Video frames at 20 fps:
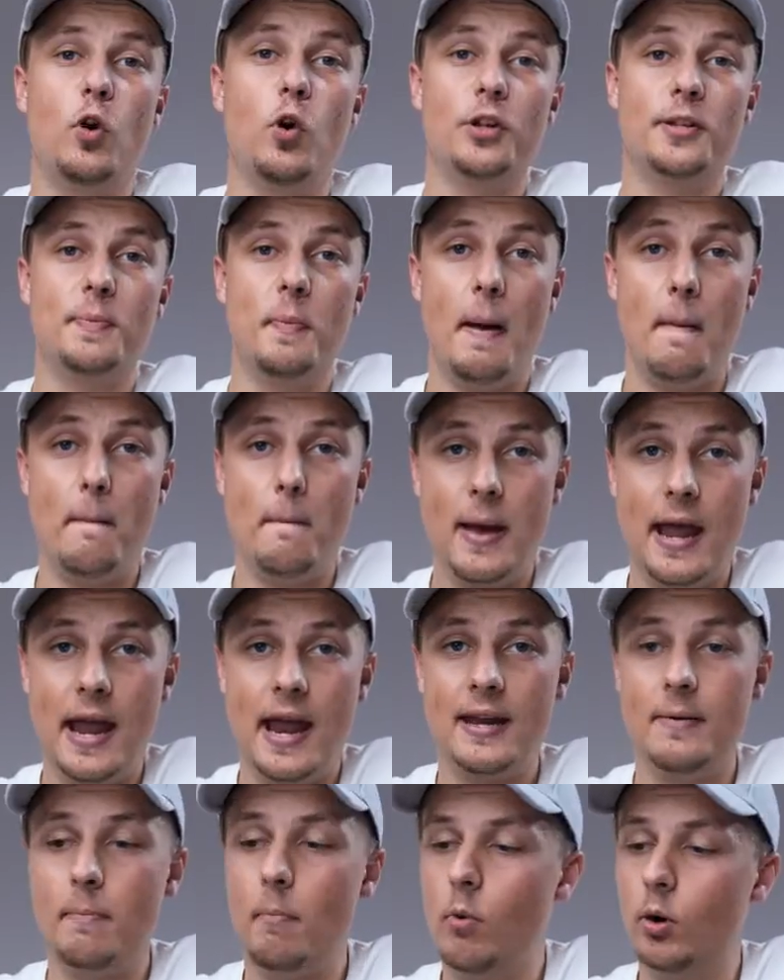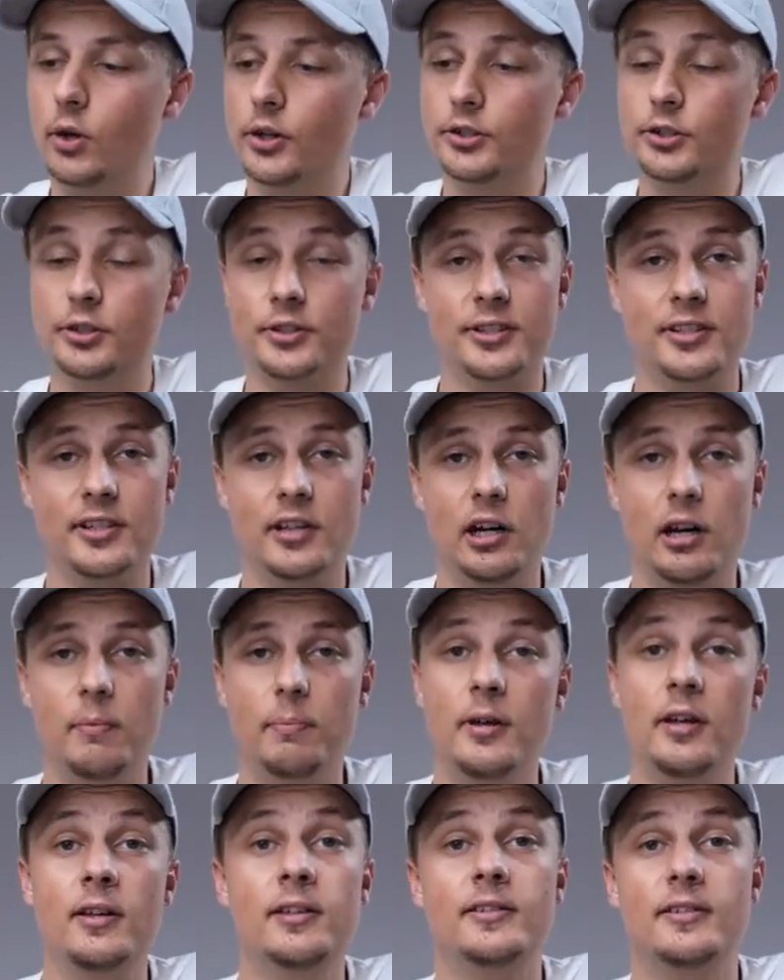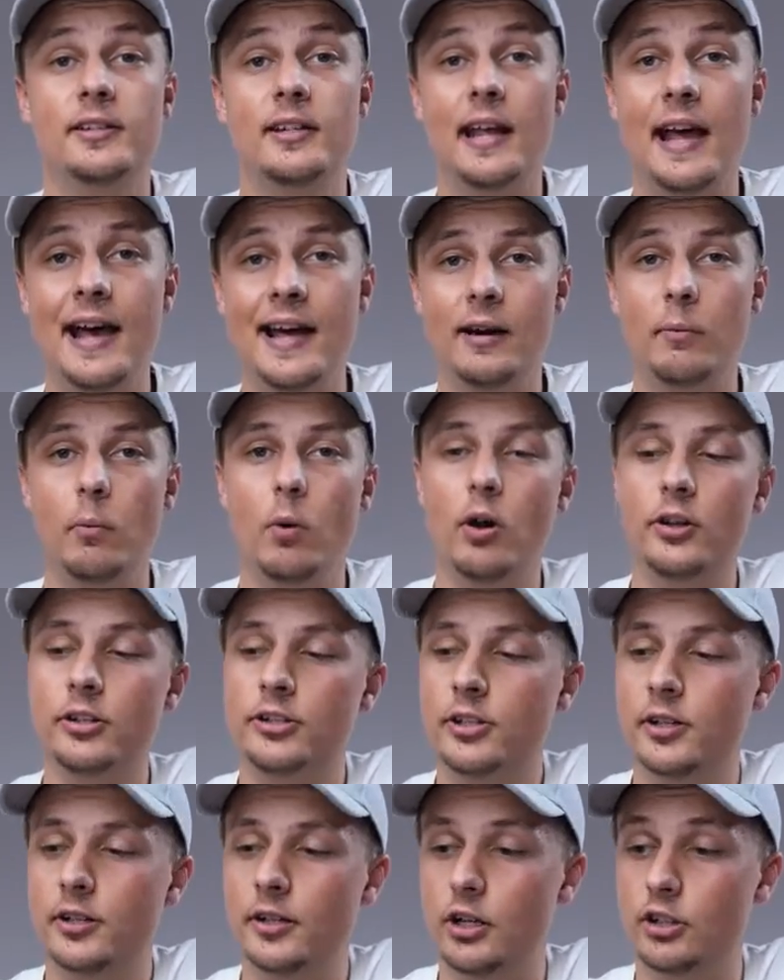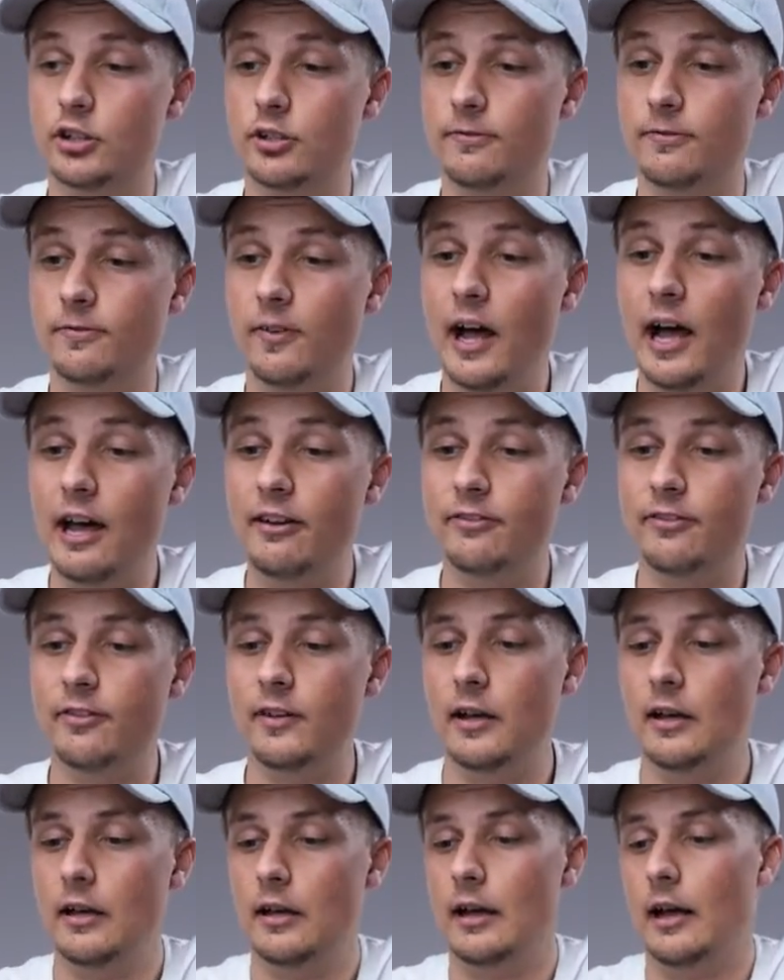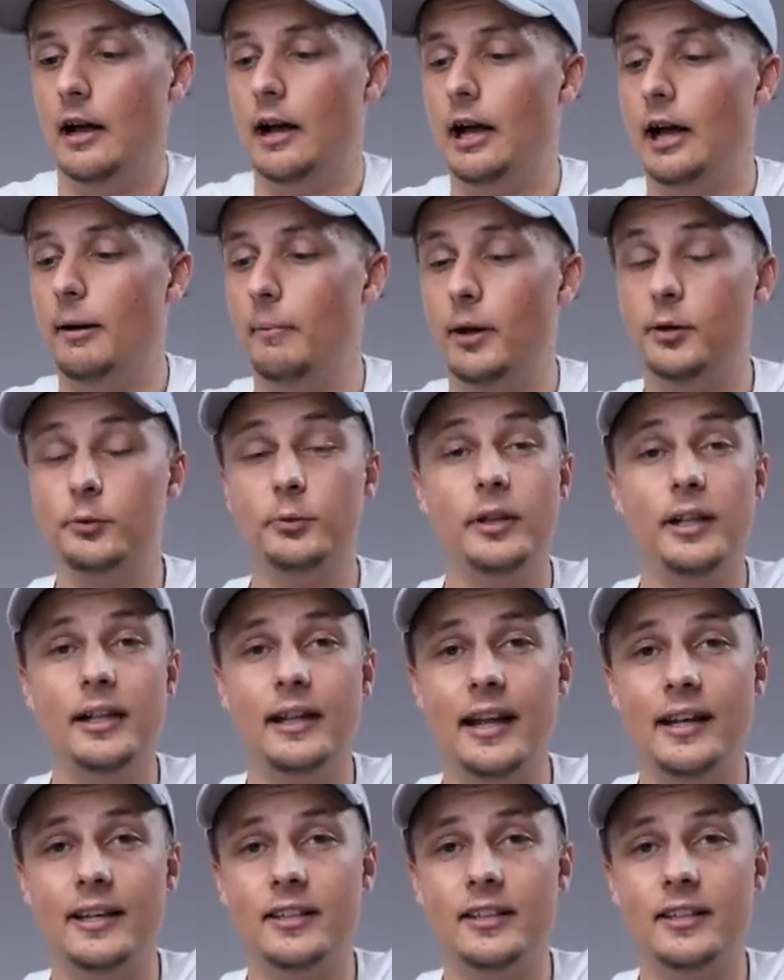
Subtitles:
of course, my main monitor setup is the Atomos Ninja 5. I really